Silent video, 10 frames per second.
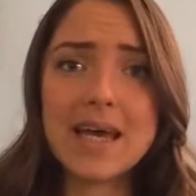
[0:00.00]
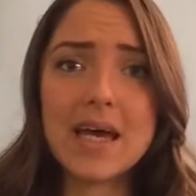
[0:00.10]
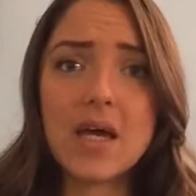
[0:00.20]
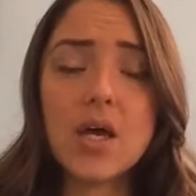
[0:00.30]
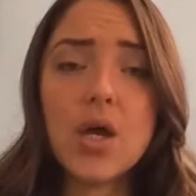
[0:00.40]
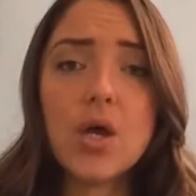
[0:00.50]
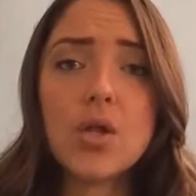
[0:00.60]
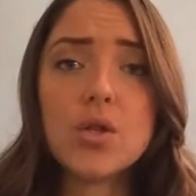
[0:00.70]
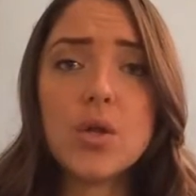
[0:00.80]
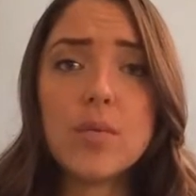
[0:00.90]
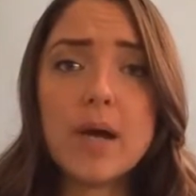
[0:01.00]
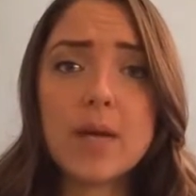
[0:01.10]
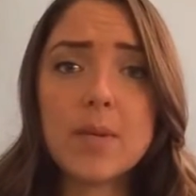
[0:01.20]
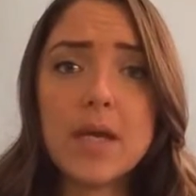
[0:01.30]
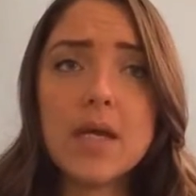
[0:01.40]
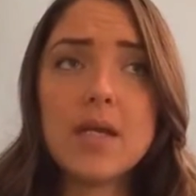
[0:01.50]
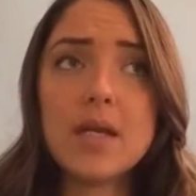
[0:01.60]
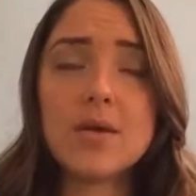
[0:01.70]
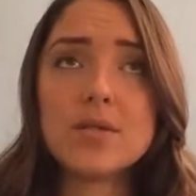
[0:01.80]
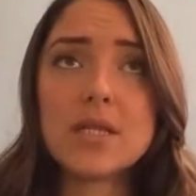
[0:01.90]
that low back pain,
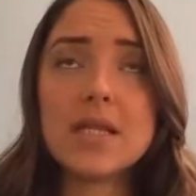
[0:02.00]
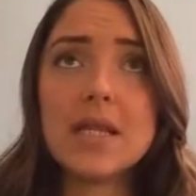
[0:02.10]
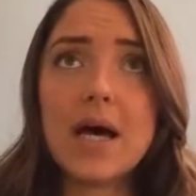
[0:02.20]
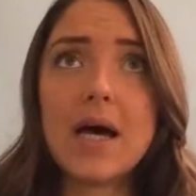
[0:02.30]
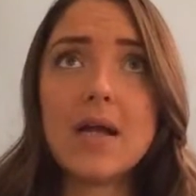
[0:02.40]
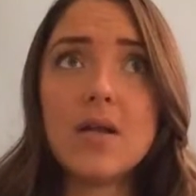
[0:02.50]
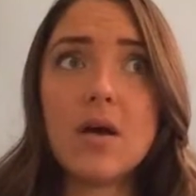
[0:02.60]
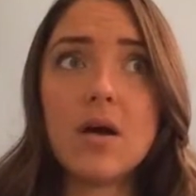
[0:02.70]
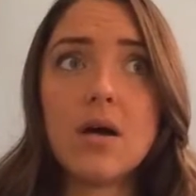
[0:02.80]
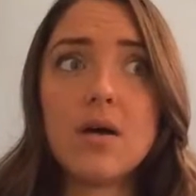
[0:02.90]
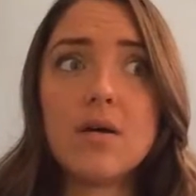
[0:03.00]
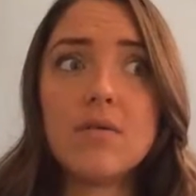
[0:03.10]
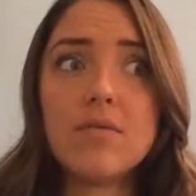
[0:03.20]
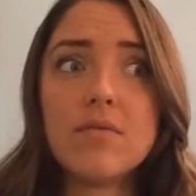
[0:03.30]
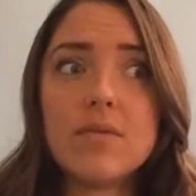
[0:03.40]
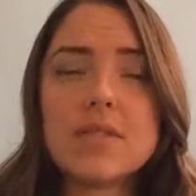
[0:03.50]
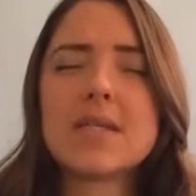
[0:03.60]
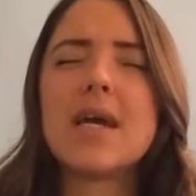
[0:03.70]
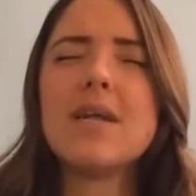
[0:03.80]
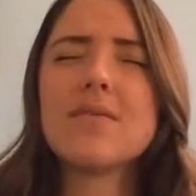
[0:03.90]
there's a lot of, it's
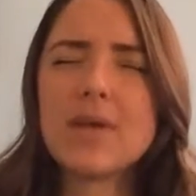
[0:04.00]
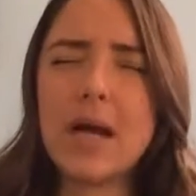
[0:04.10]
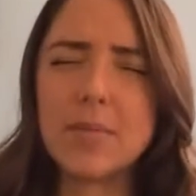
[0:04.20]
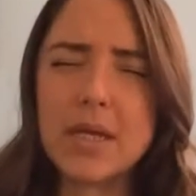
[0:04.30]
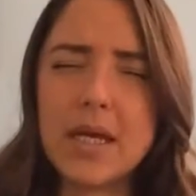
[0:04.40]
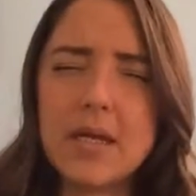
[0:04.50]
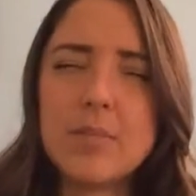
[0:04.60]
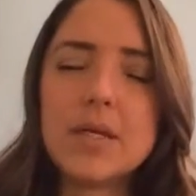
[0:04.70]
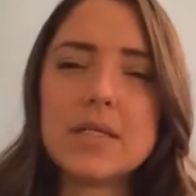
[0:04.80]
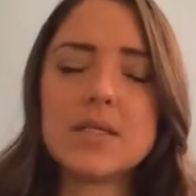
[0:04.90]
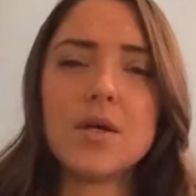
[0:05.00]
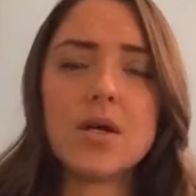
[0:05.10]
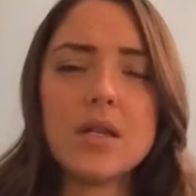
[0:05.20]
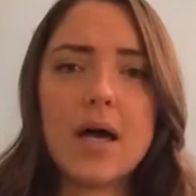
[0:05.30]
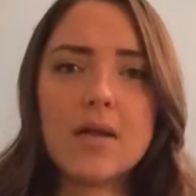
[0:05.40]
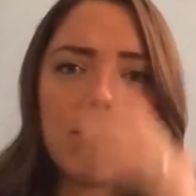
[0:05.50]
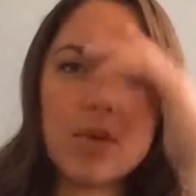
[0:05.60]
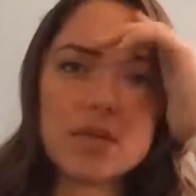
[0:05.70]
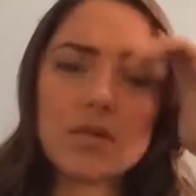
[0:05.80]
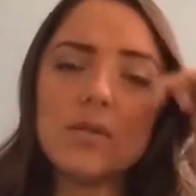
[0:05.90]
kind of complicated because there are a lot of
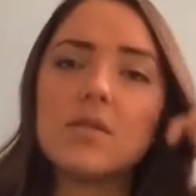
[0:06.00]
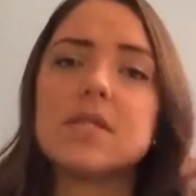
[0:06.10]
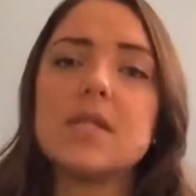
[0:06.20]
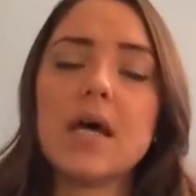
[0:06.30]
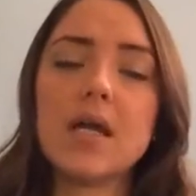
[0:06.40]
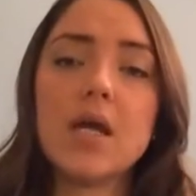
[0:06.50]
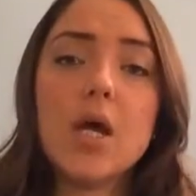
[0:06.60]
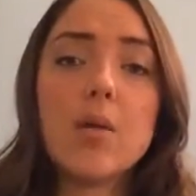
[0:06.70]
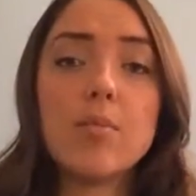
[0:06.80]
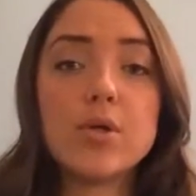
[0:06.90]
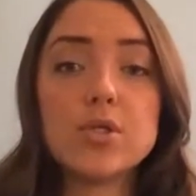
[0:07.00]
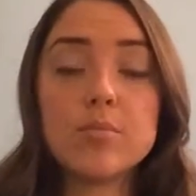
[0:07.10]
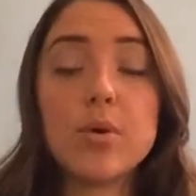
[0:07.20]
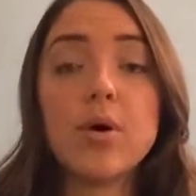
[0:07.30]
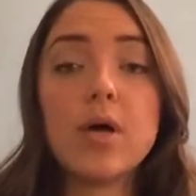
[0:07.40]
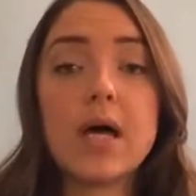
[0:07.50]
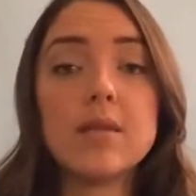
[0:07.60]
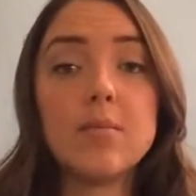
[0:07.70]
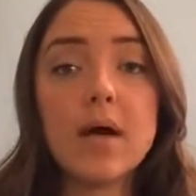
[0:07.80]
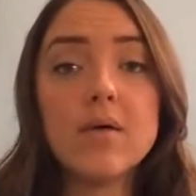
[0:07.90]
muscles that push and pull on
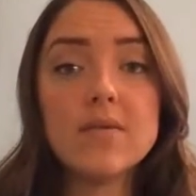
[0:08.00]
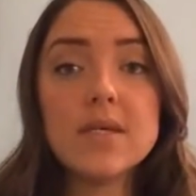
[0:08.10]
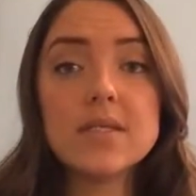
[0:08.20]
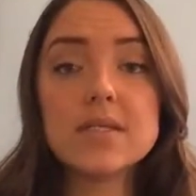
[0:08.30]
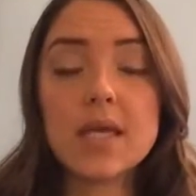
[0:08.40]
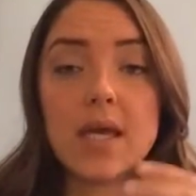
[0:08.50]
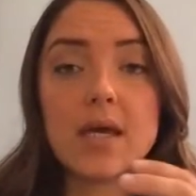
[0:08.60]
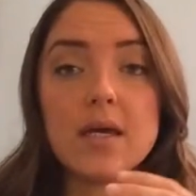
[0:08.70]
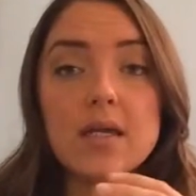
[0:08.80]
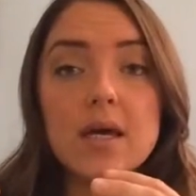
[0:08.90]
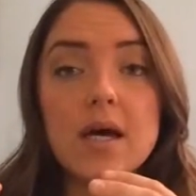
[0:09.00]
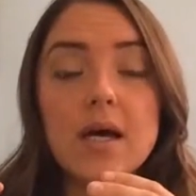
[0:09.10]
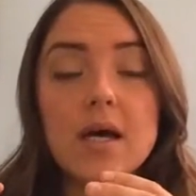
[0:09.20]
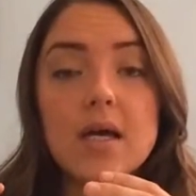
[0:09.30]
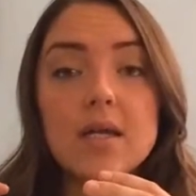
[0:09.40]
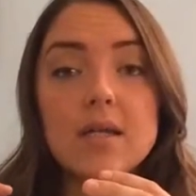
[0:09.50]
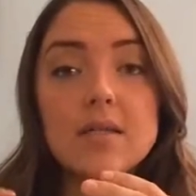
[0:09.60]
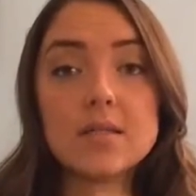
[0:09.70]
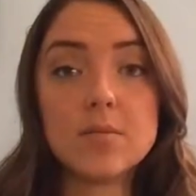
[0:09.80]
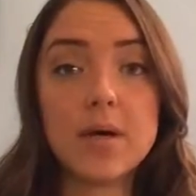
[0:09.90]
the pelvis and on
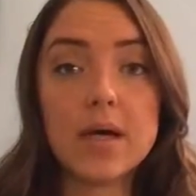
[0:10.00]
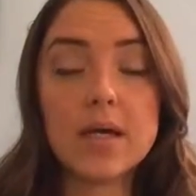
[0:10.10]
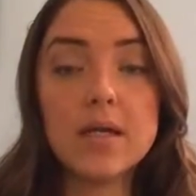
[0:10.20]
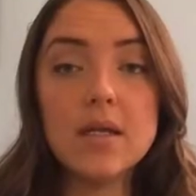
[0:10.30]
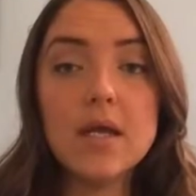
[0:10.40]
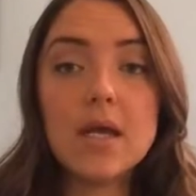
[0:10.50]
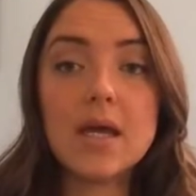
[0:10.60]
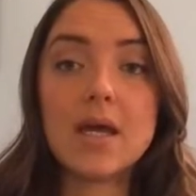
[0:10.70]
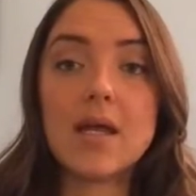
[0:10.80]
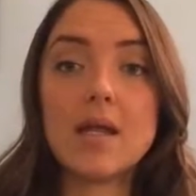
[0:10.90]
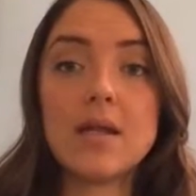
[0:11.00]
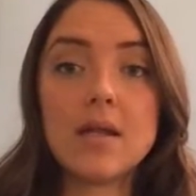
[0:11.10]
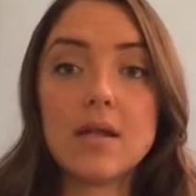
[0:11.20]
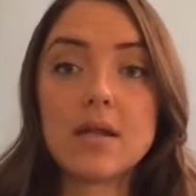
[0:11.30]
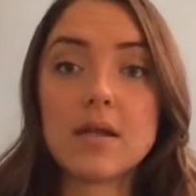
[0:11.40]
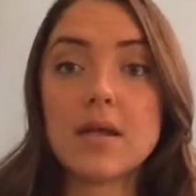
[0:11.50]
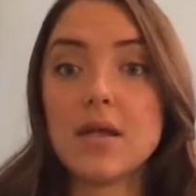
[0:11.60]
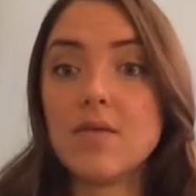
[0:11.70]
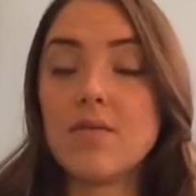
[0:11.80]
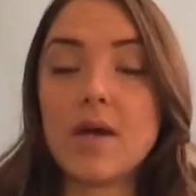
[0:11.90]
the spine and
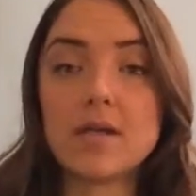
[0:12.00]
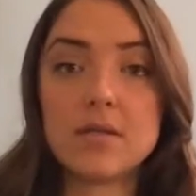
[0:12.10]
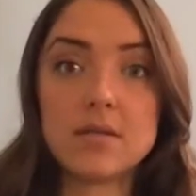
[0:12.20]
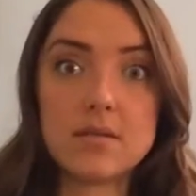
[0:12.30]
can affect